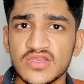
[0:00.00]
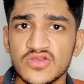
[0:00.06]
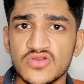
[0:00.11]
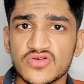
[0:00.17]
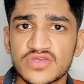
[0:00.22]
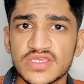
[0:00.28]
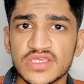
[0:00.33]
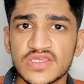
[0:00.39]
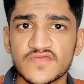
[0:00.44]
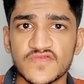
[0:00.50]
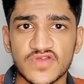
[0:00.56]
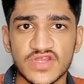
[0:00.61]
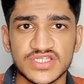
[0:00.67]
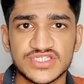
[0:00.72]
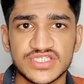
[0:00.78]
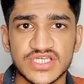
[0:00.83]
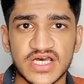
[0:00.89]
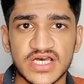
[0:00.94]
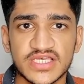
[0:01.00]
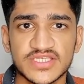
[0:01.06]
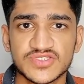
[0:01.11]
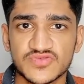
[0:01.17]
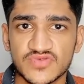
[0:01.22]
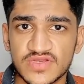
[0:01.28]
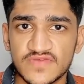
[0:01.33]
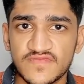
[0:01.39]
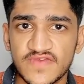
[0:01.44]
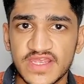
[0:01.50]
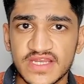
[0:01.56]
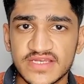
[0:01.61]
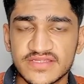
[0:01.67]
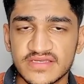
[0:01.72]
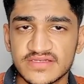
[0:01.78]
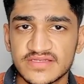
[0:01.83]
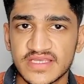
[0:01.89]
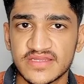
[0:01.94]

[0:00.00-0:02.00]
looking for a chance to invade the